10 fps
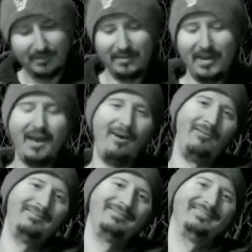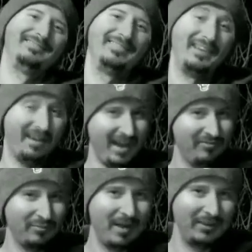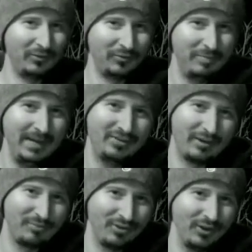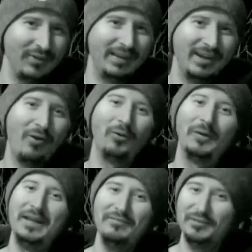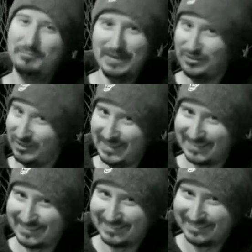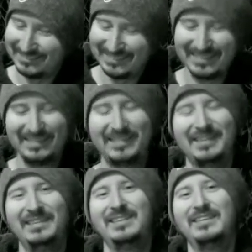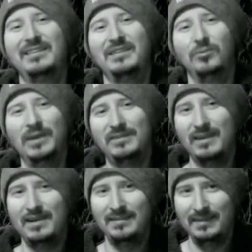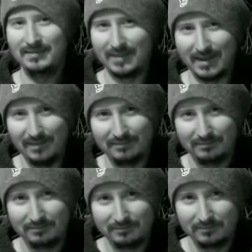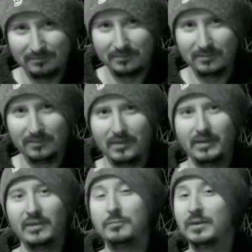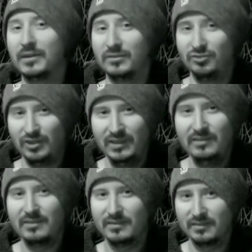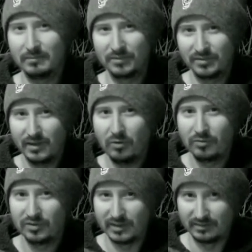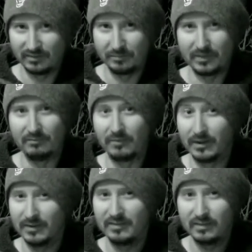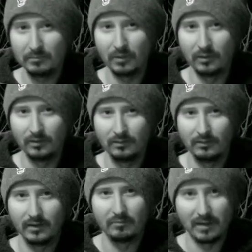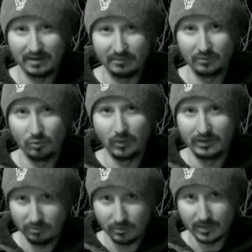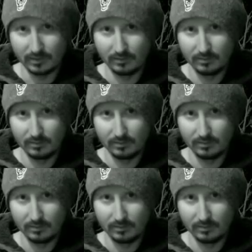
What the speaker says: Now, after my little speech, I'm sure that y'all are left speechless. The reason I did that is because Jesus himself said something very similar in Matthew 23.